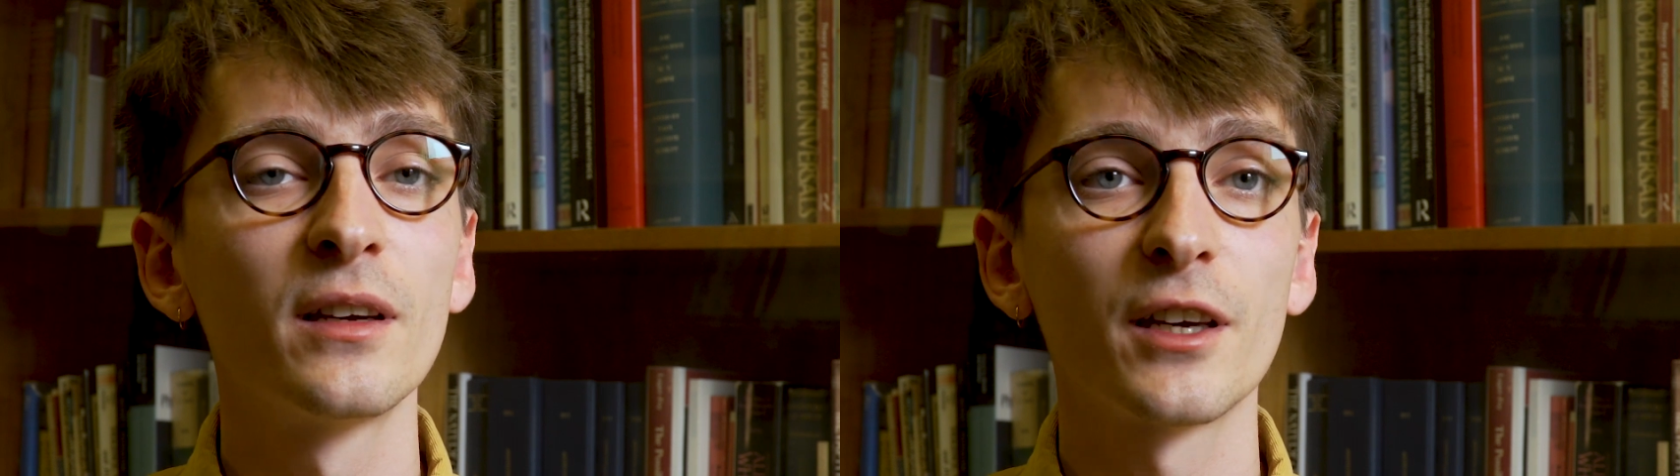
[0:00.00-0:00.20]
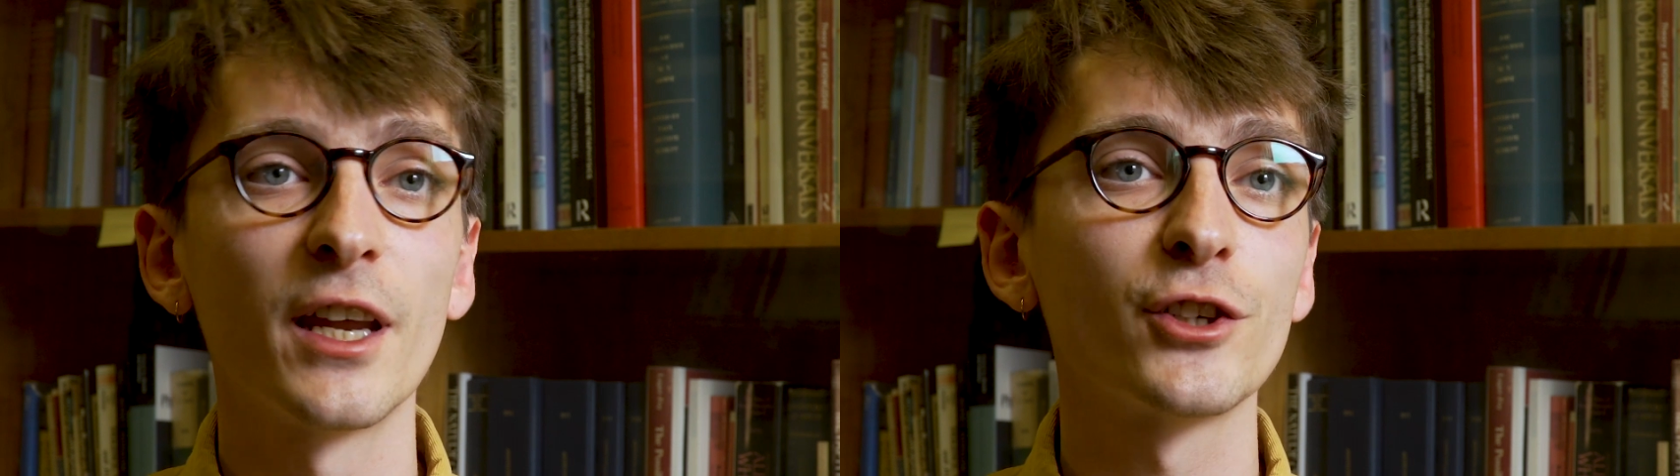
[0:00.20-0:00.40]

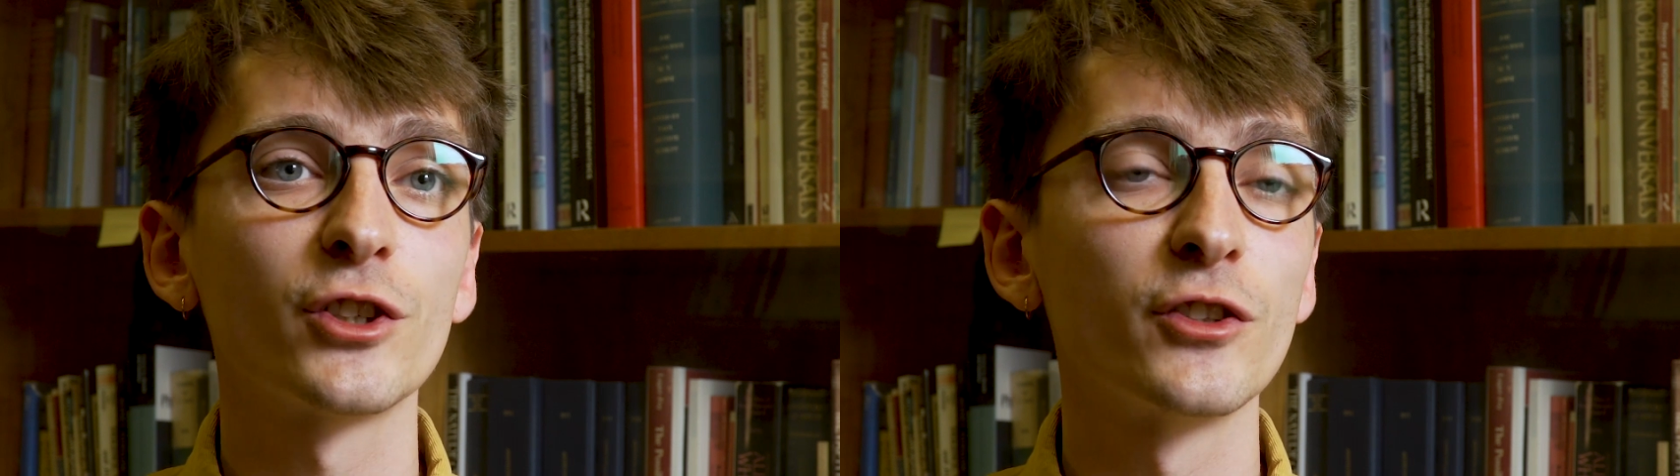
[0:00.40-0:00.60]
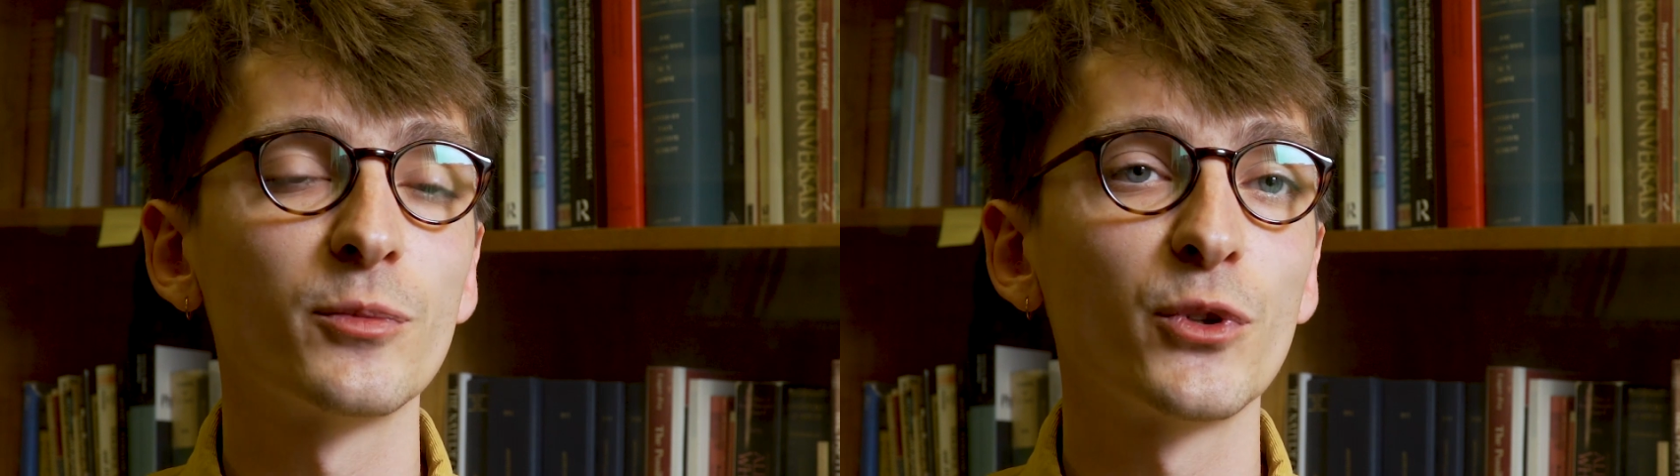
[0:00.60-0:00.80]

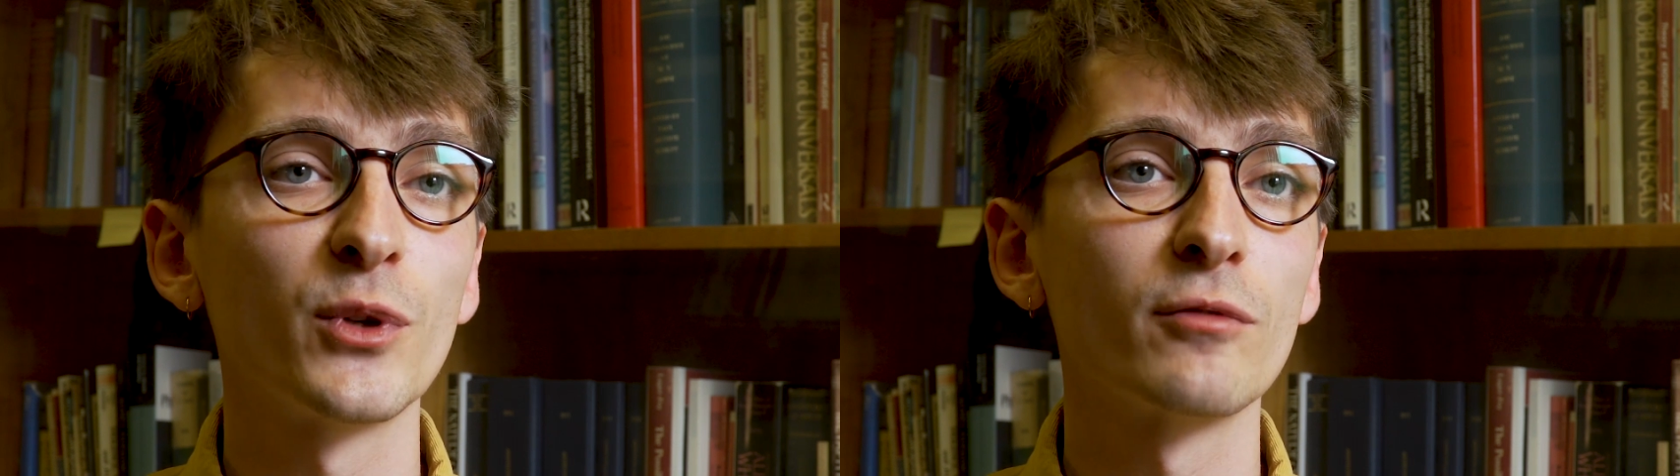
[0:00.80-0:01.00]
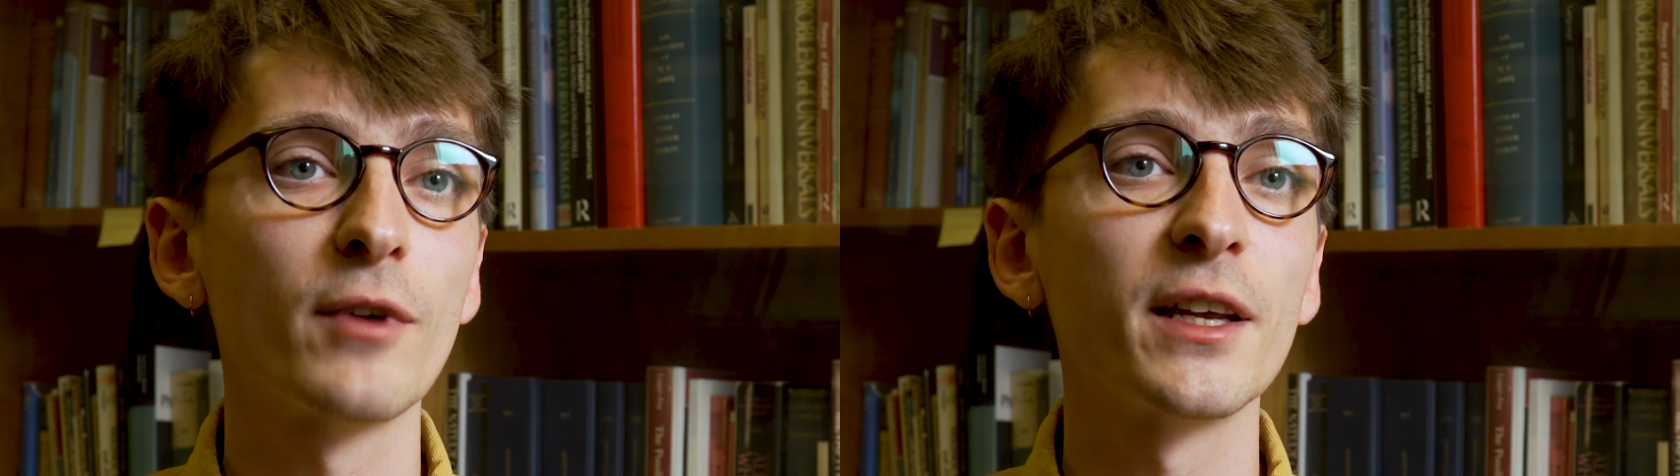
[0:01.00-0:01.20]
connections
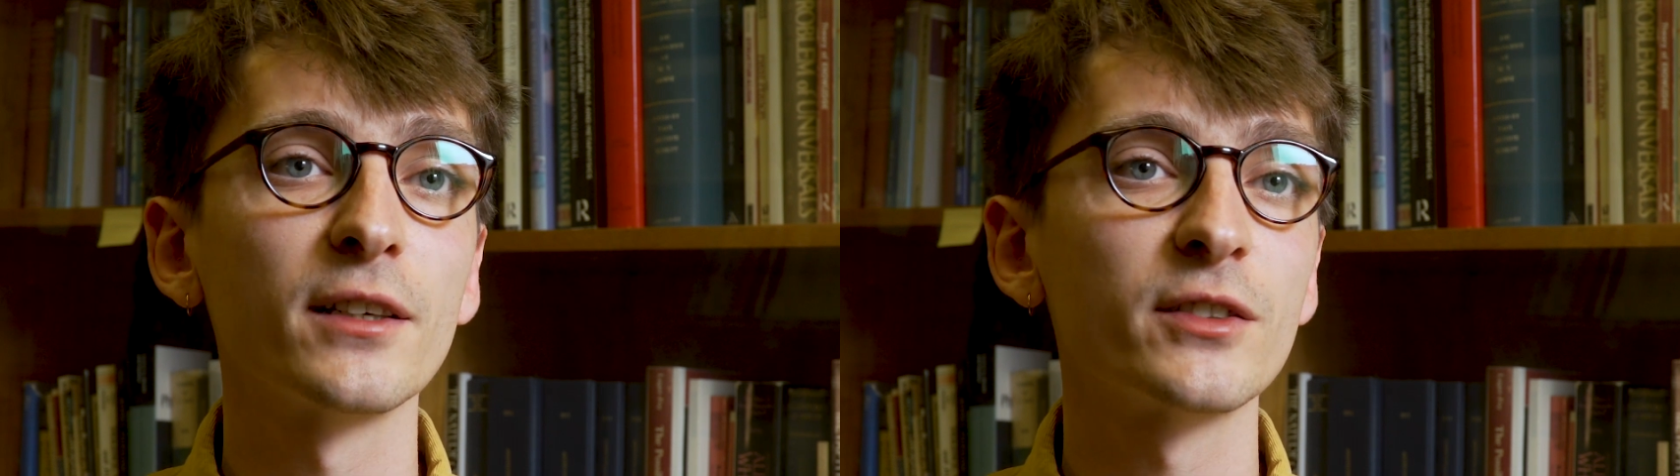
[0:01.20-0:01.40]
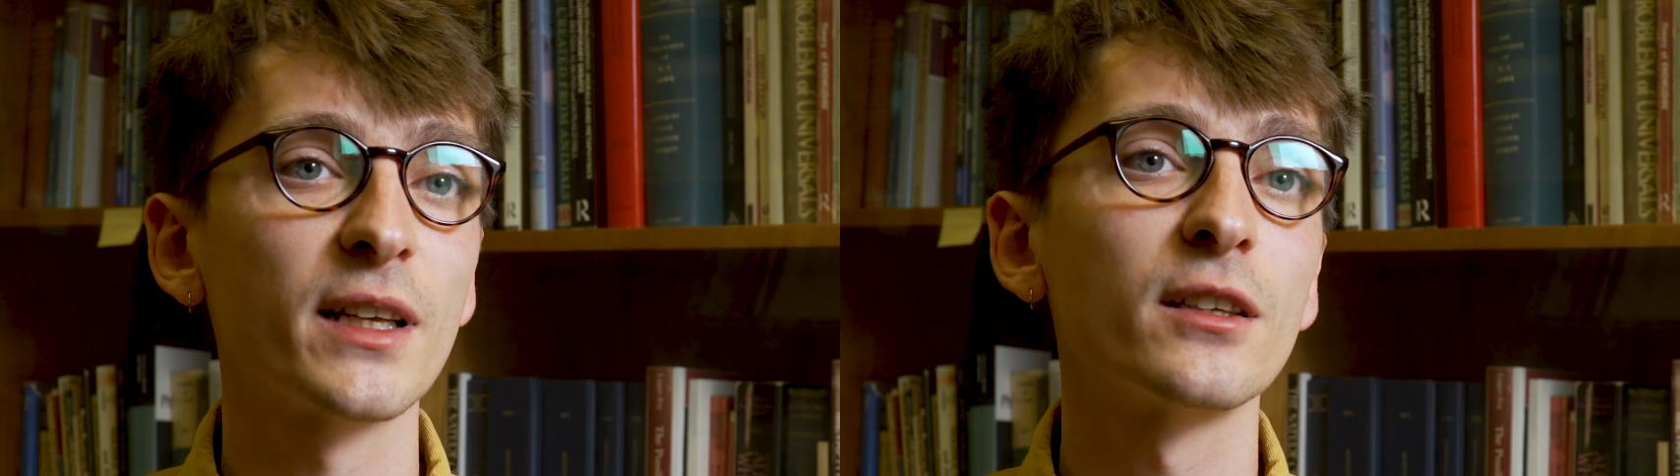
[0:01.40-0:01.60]
between
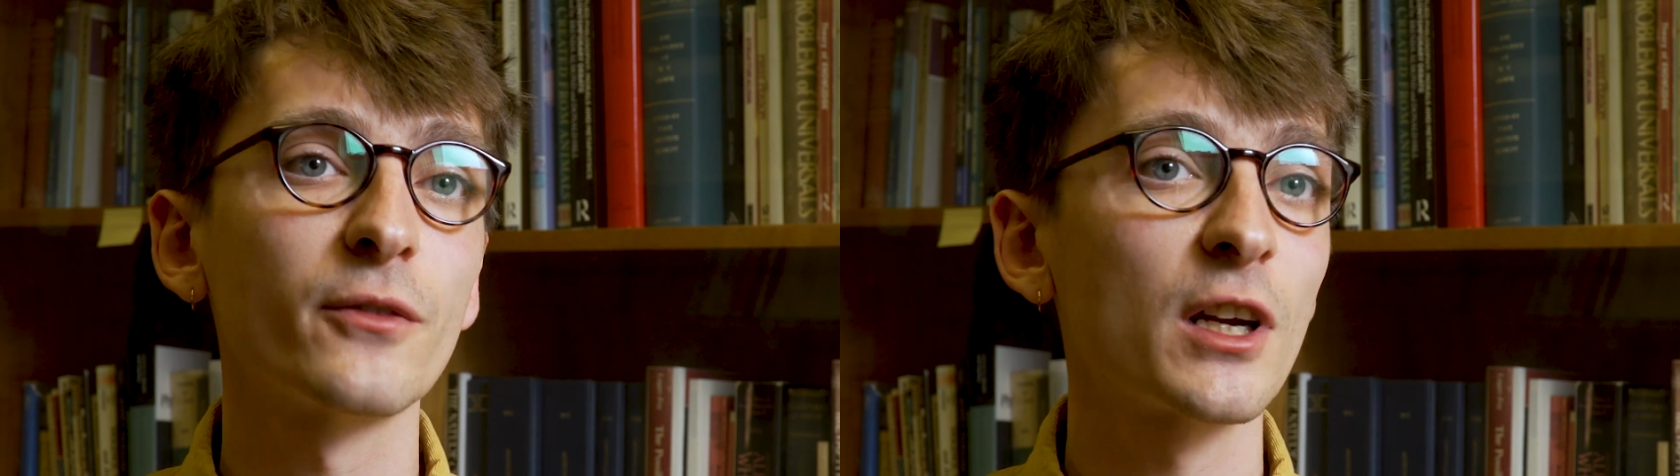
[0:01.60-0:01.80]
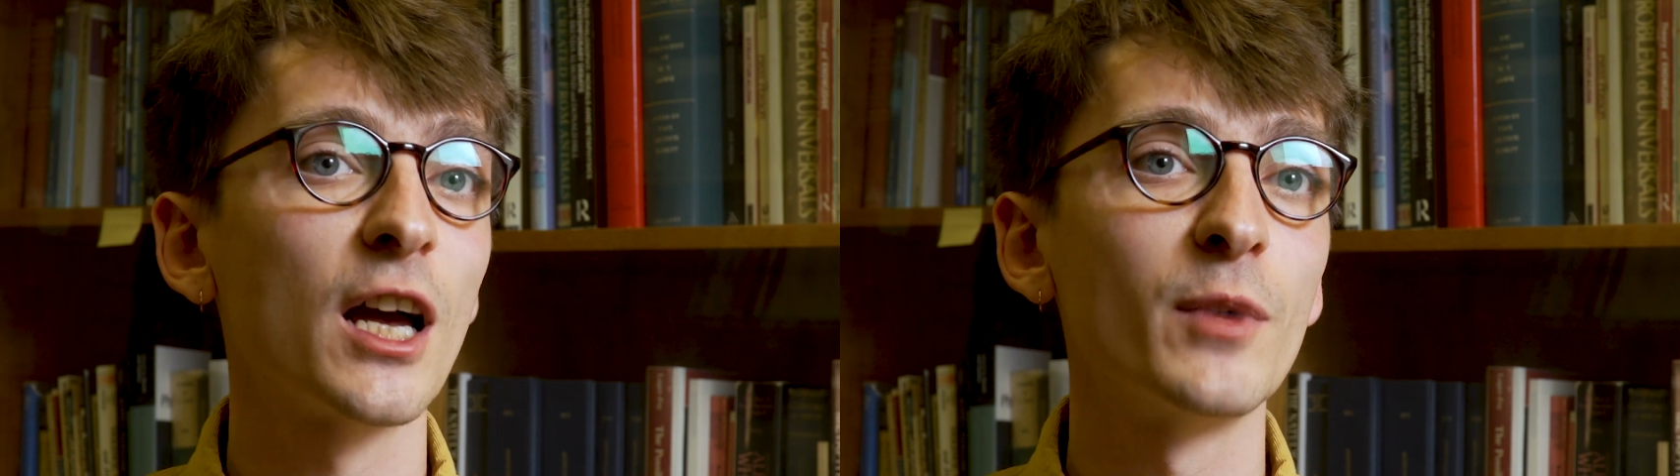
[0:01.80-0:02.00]
Reading's Centre
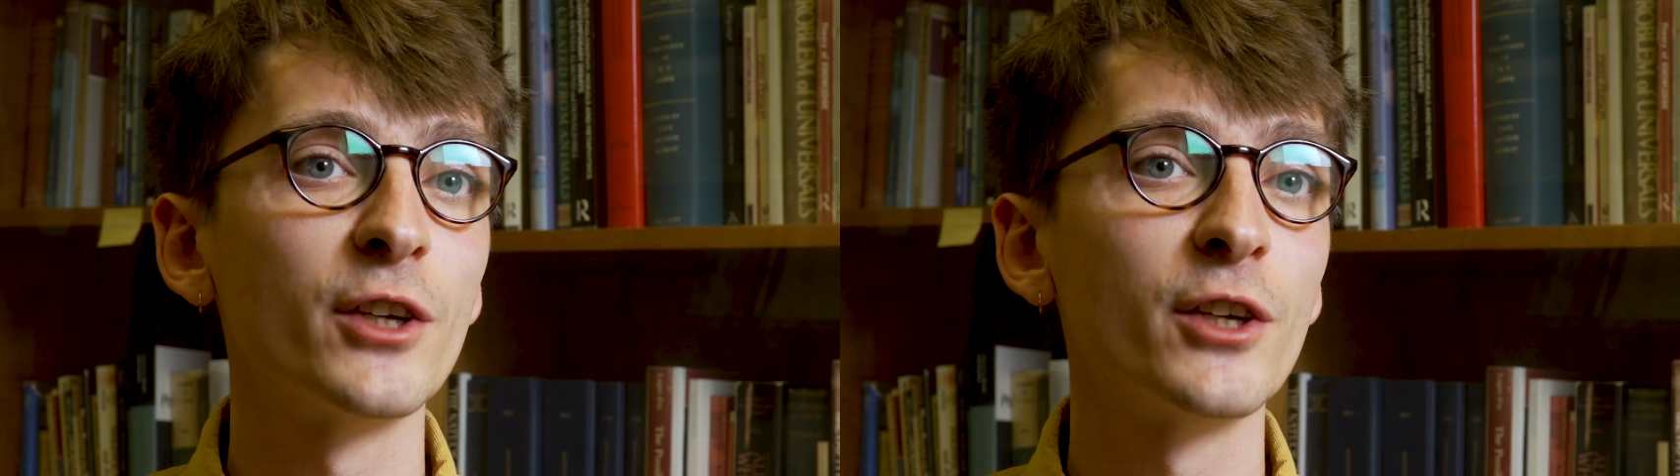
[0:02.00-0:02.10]
for Climate